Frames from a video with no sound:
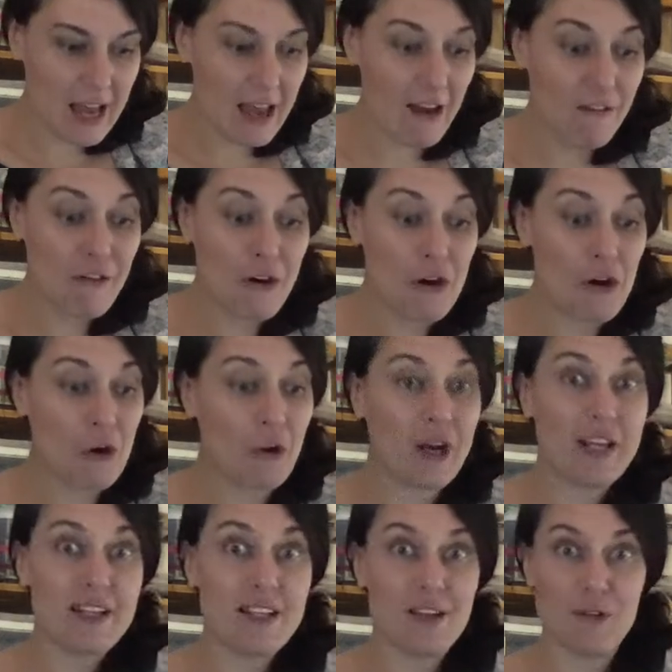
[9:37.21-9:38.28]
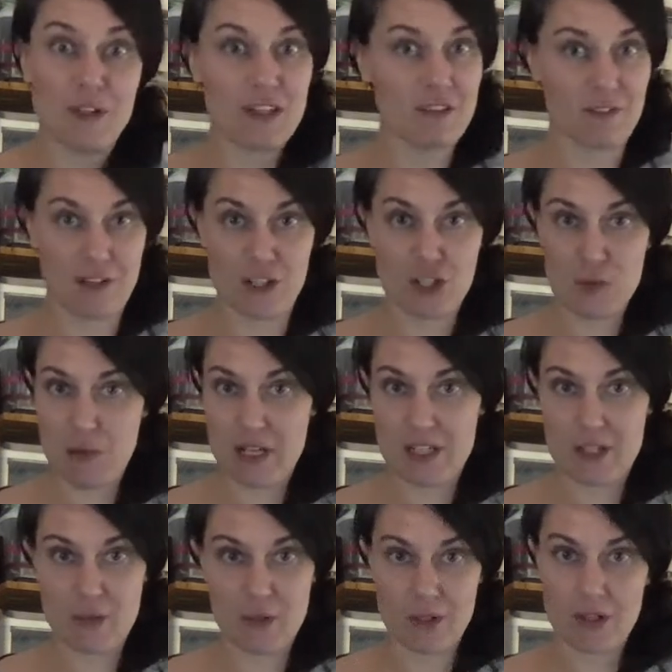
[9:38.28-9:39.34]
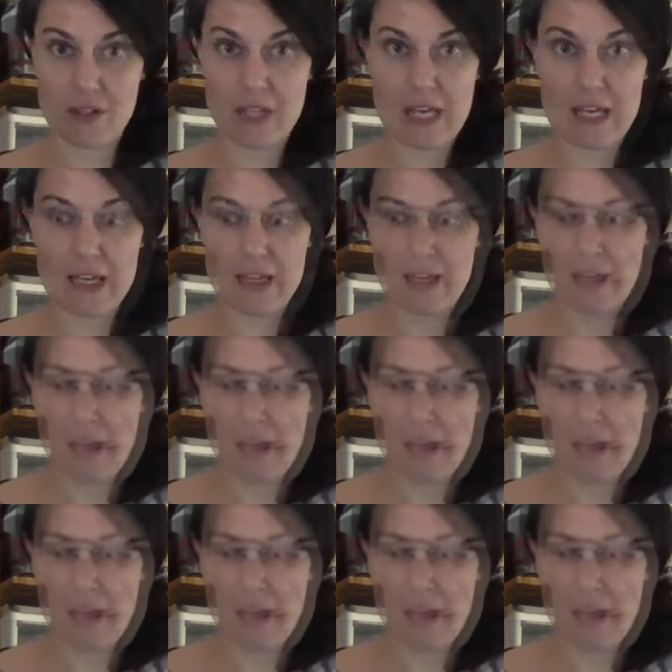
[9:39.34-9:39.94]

have no idea what the finished painting will look like.